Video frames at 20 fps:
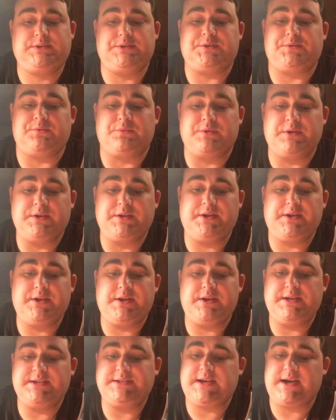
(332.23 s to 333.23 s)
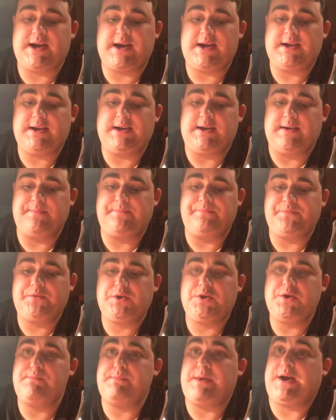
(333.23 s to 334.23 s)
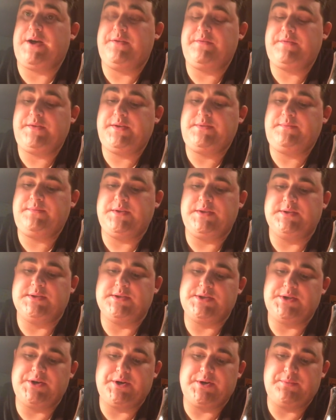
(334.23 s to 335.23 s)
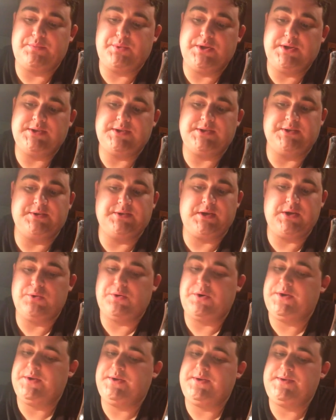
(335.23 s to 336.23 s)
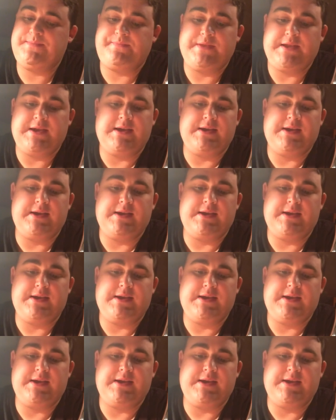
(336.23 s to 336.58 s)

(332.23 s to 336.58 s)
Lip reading: It's really good. It's got good mouthfeel. It's syrupy, silky, oily.